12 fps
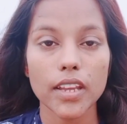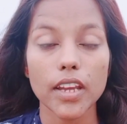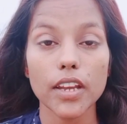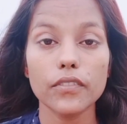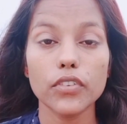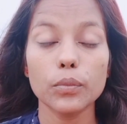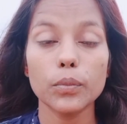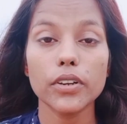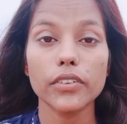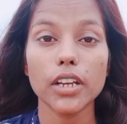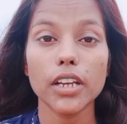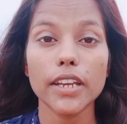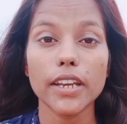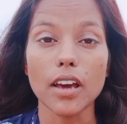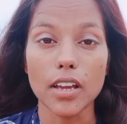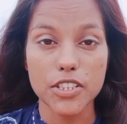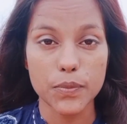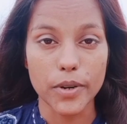It would be really
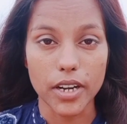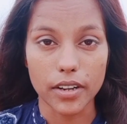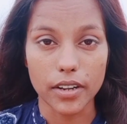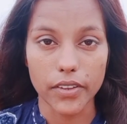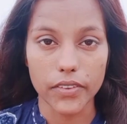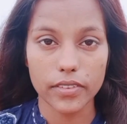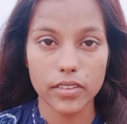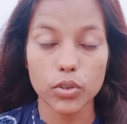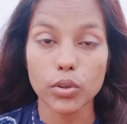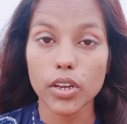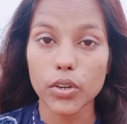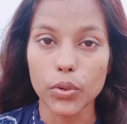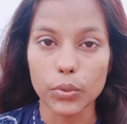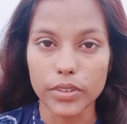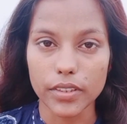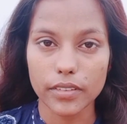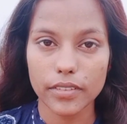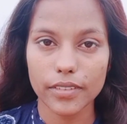nice practice. You can do
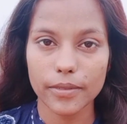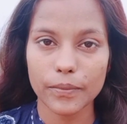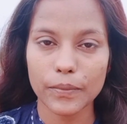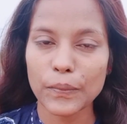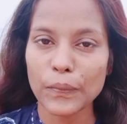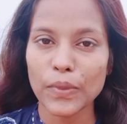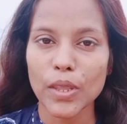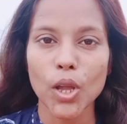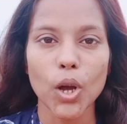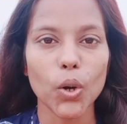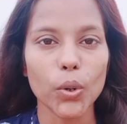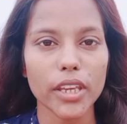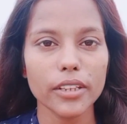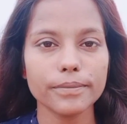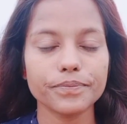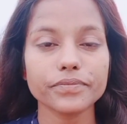this. Okay.